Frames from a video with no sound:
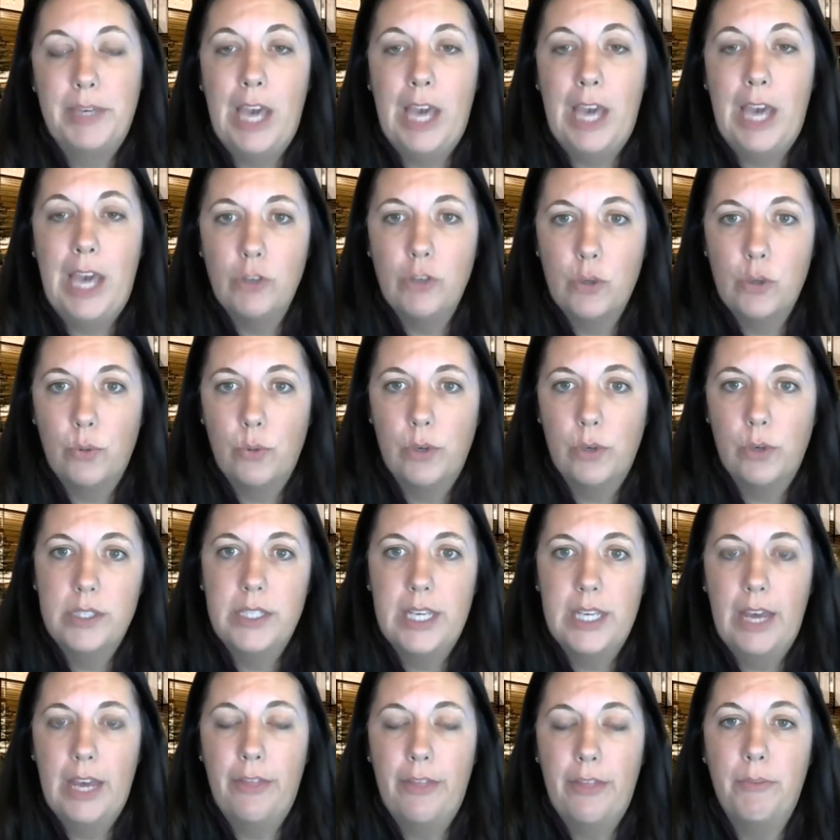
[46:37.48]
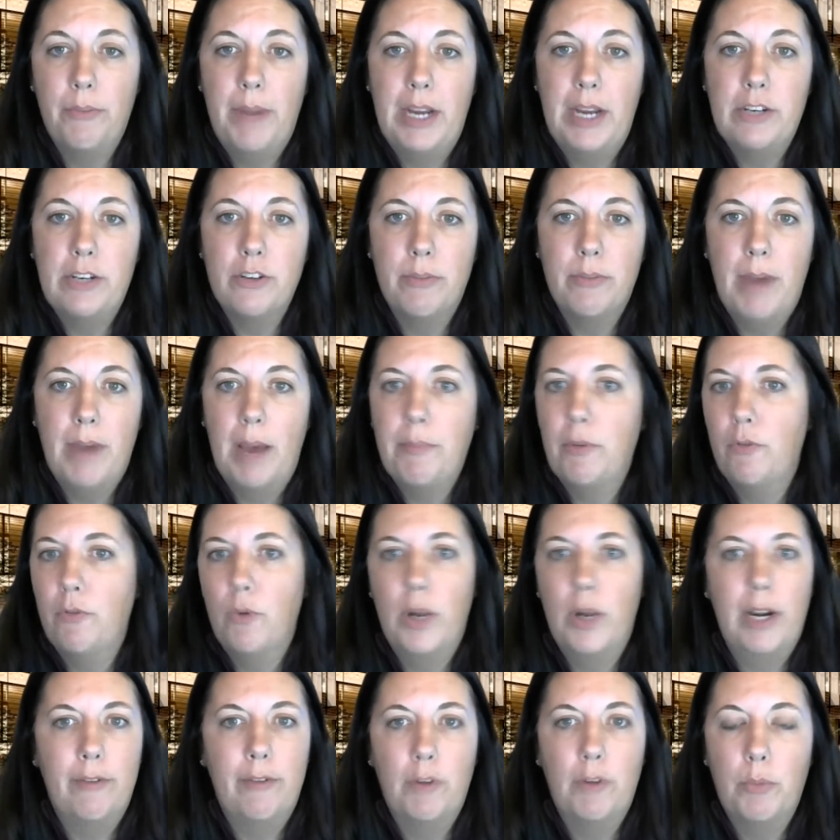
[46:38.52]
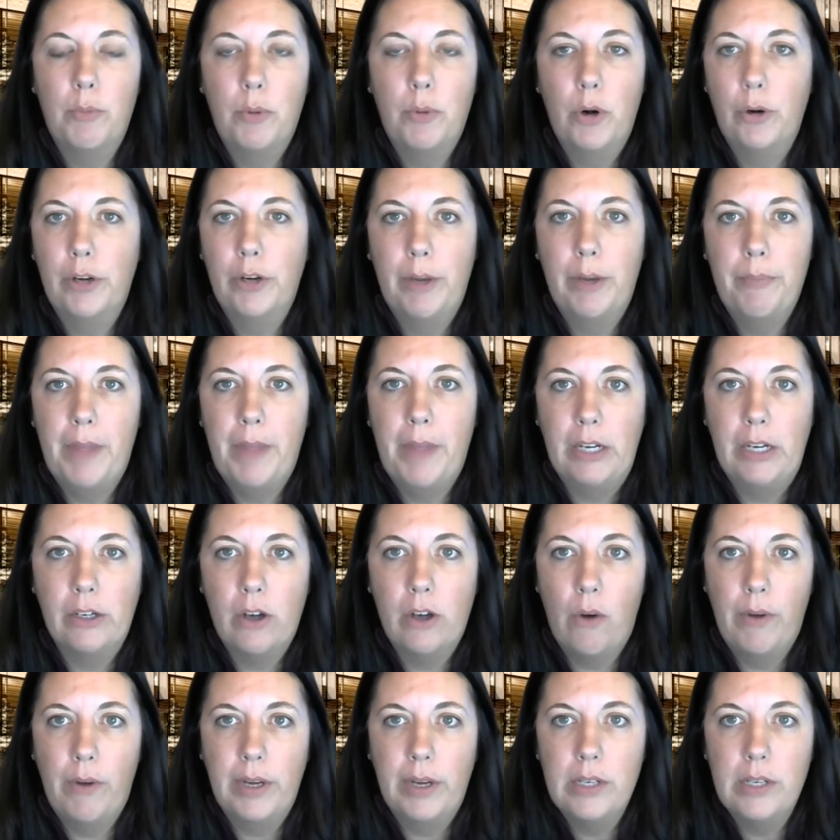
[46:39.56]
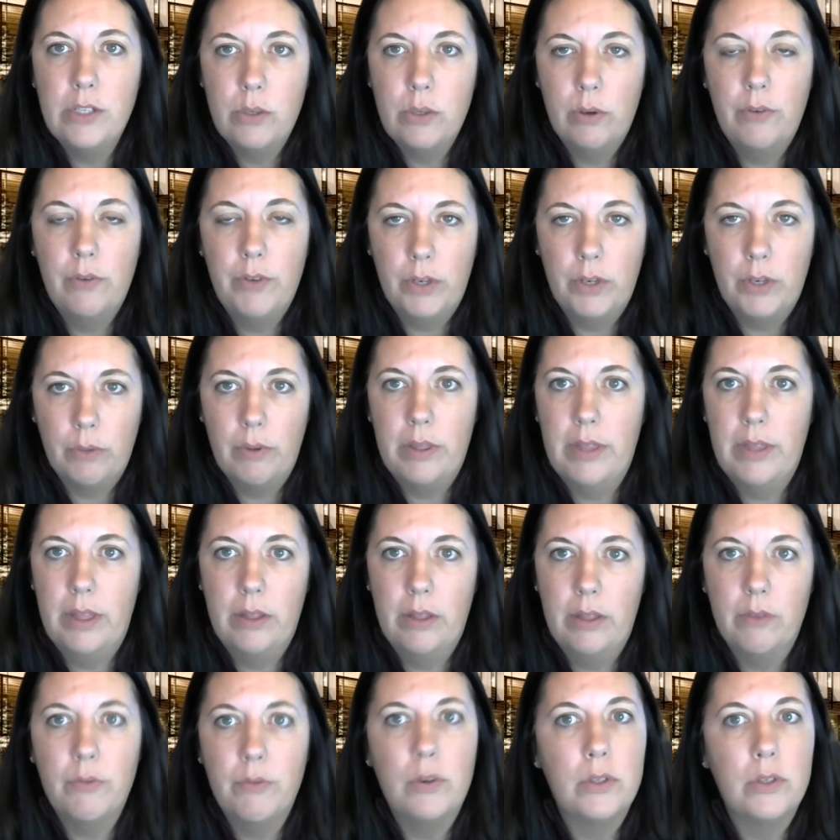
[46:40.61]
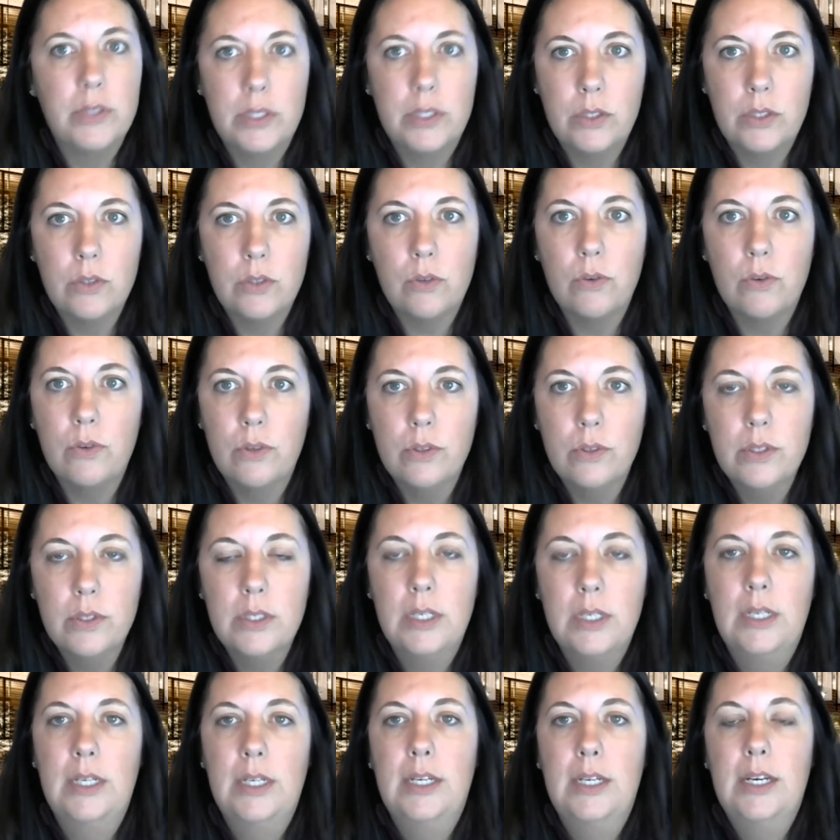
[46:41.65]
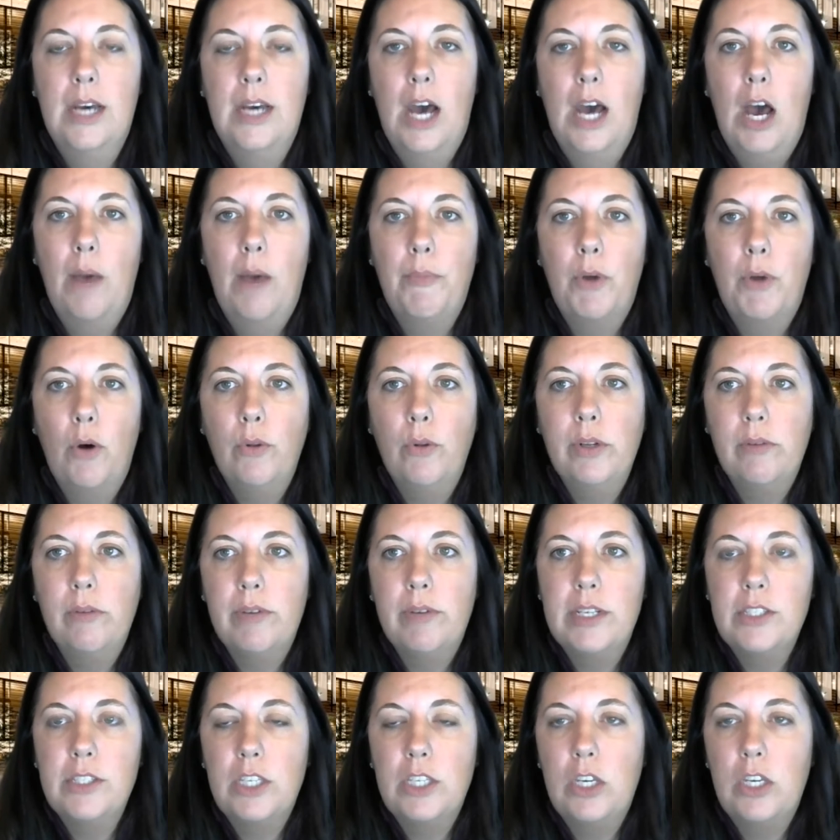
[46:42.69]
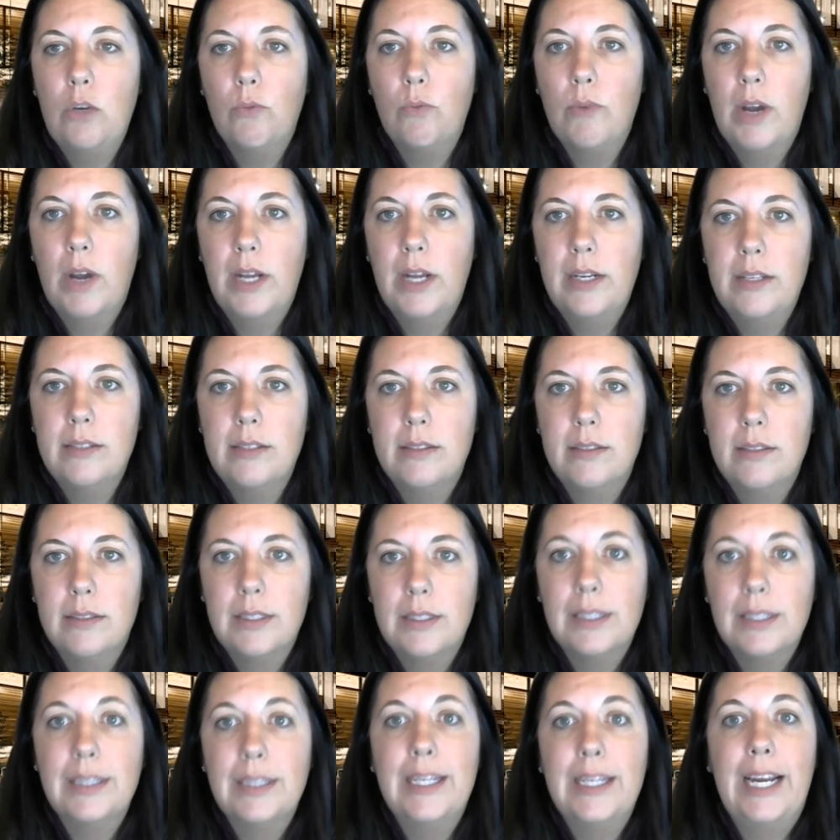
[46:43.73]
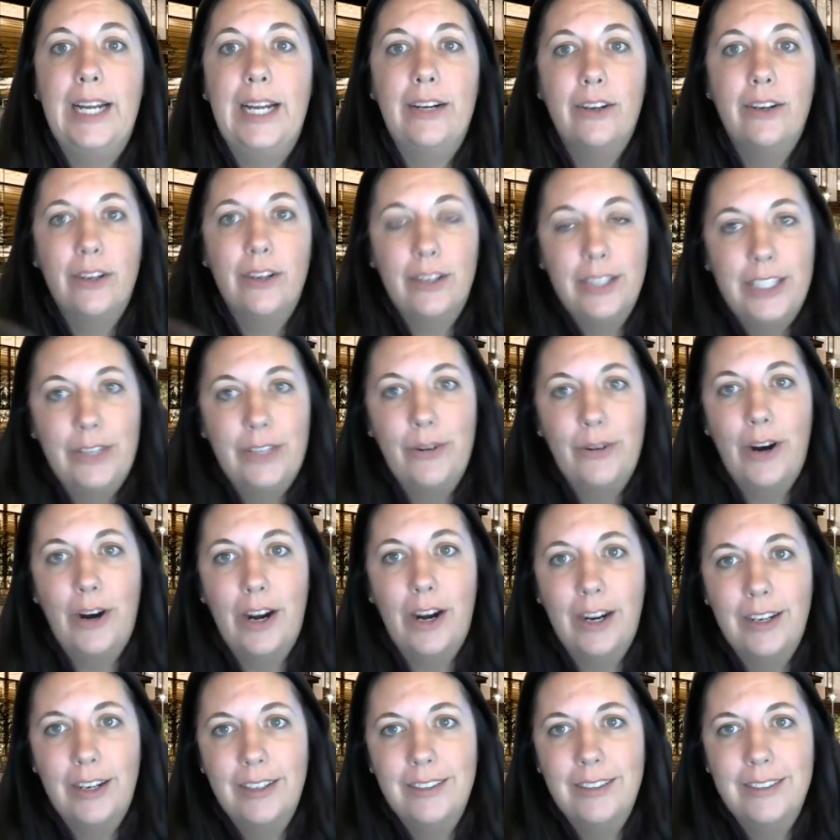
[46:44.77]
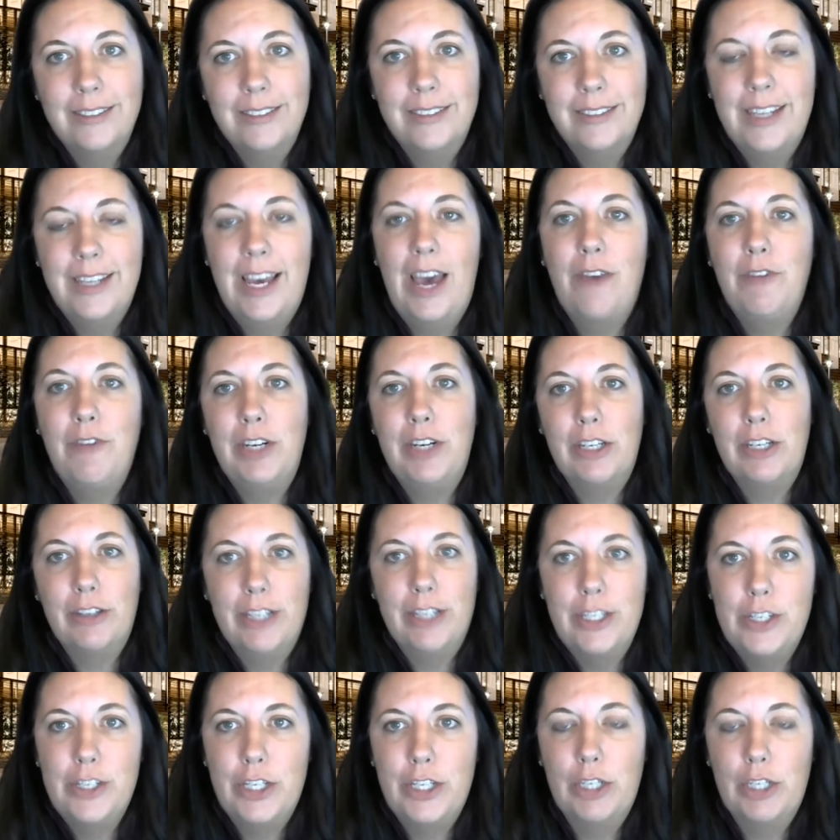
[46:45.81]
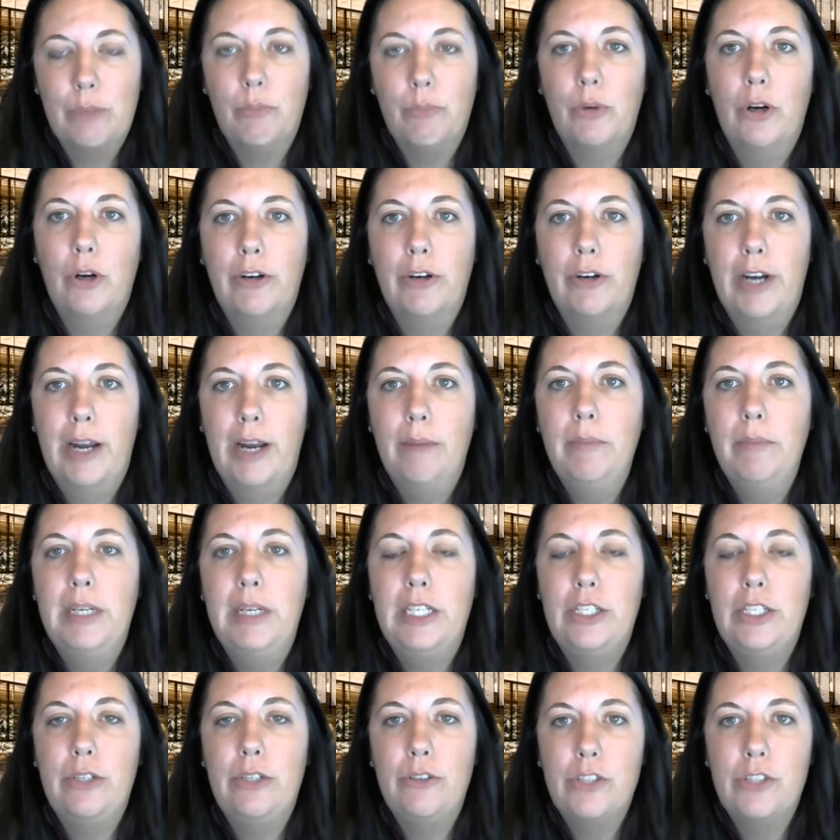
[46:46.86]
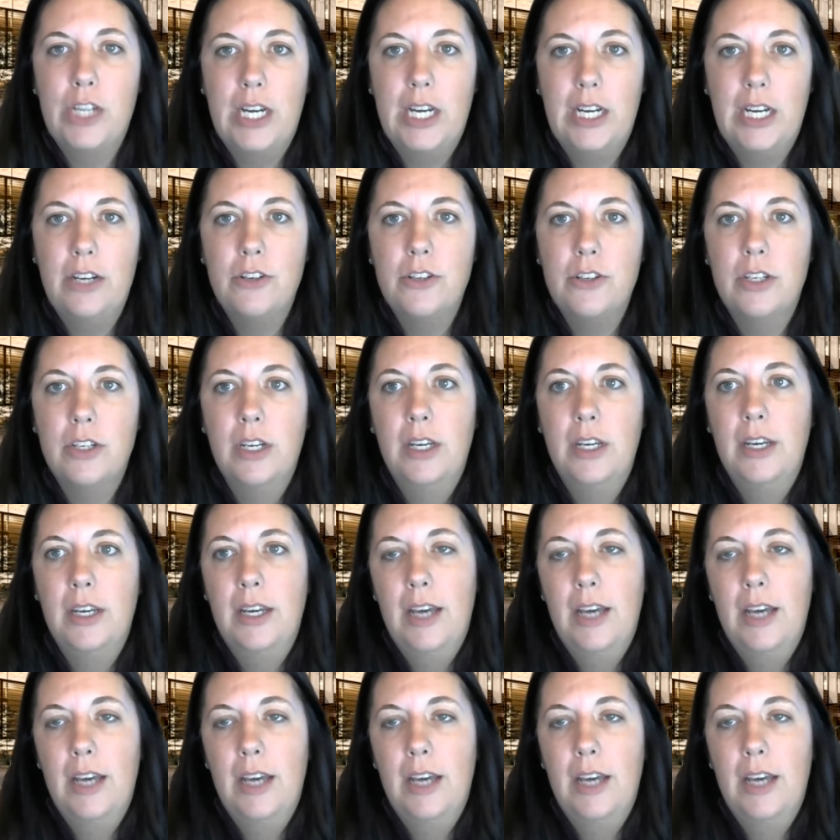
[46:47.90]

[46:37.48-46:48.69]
count towards the other major map of whatever program that you're going to if you're within the Fulton Schools. The only risk you run is the later you are heavier into your program and you change,